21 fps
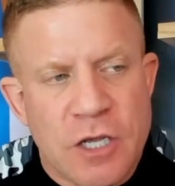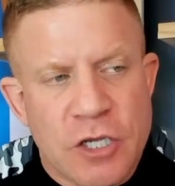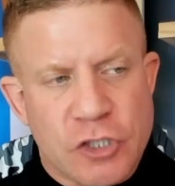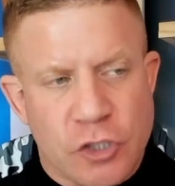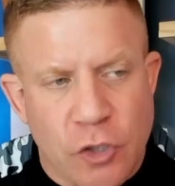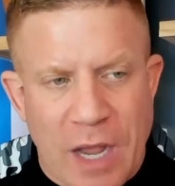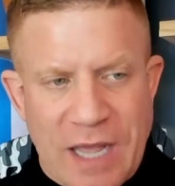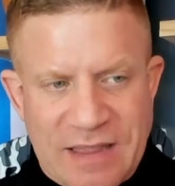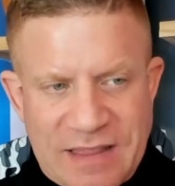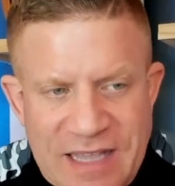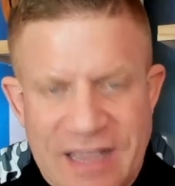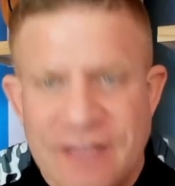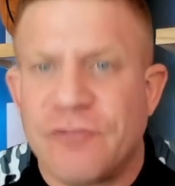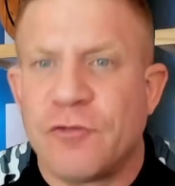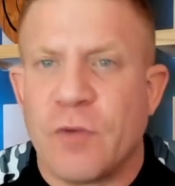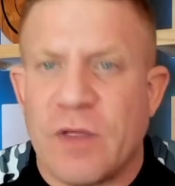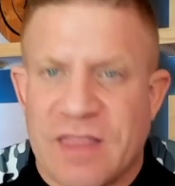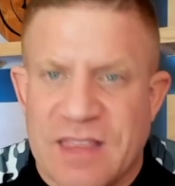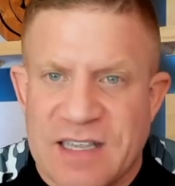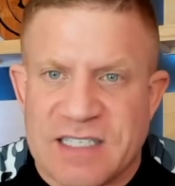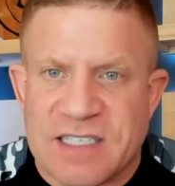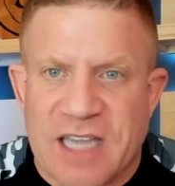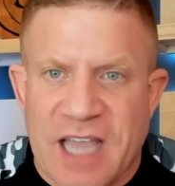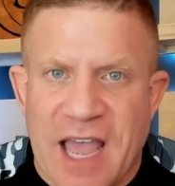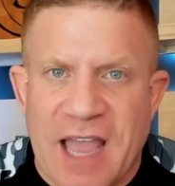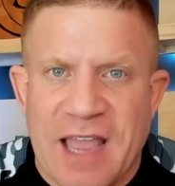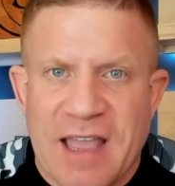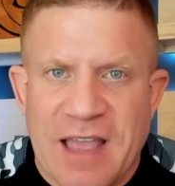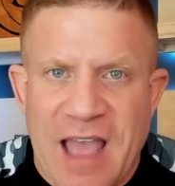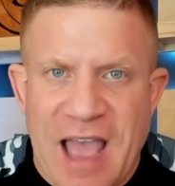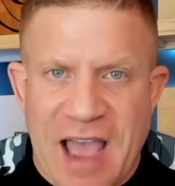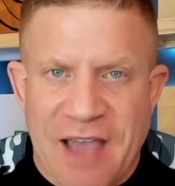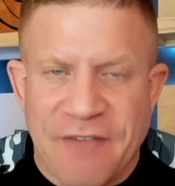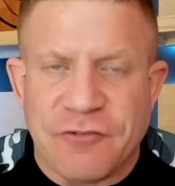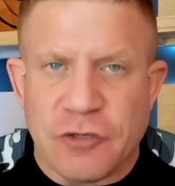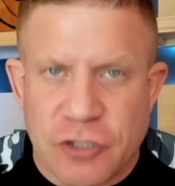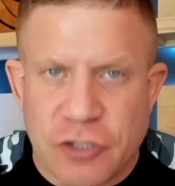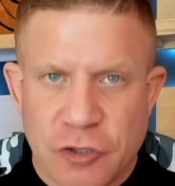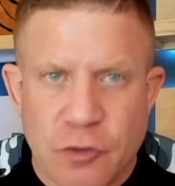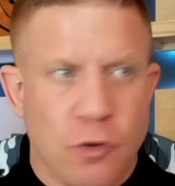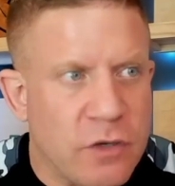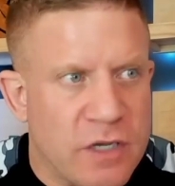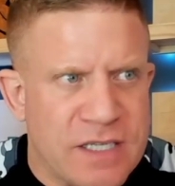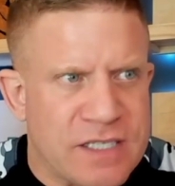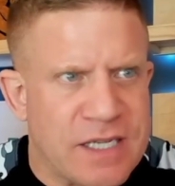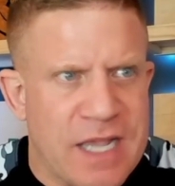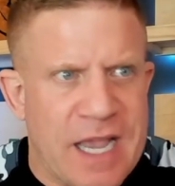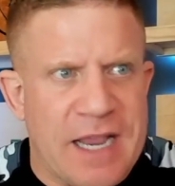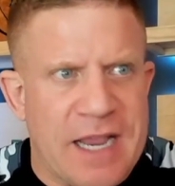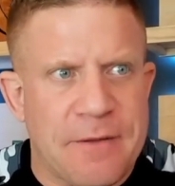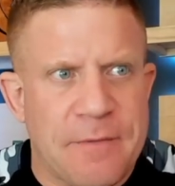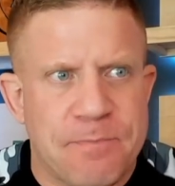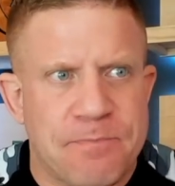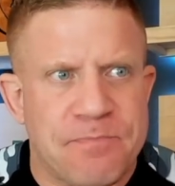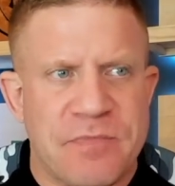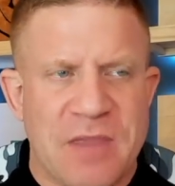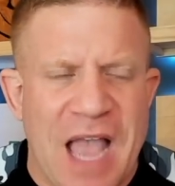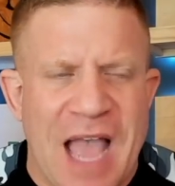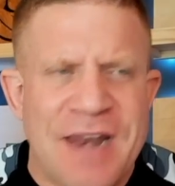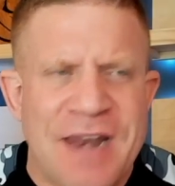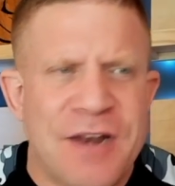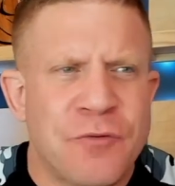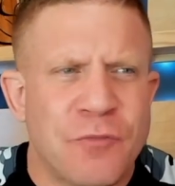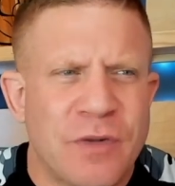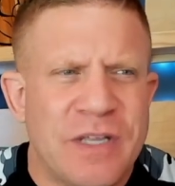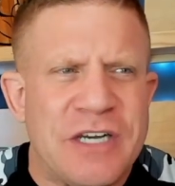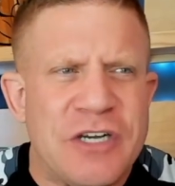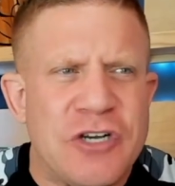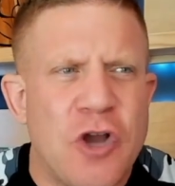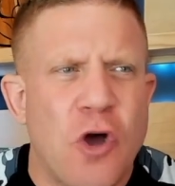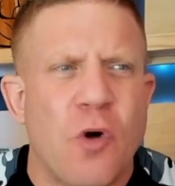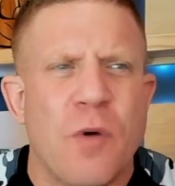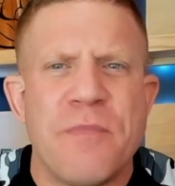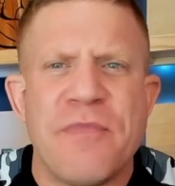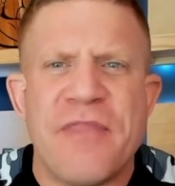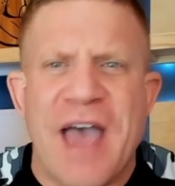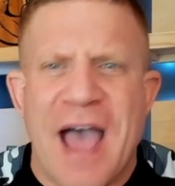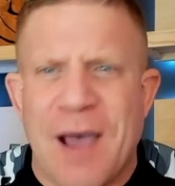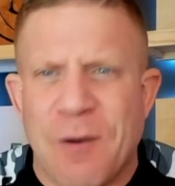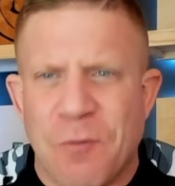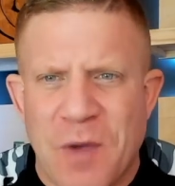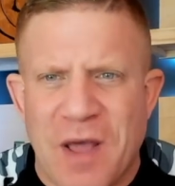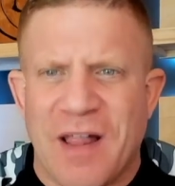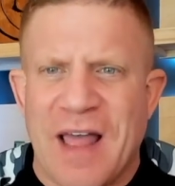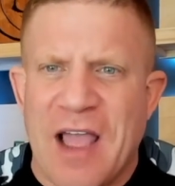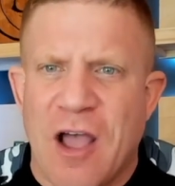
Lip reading: So I lived with this guy after school because, like, I didn't really know him that well.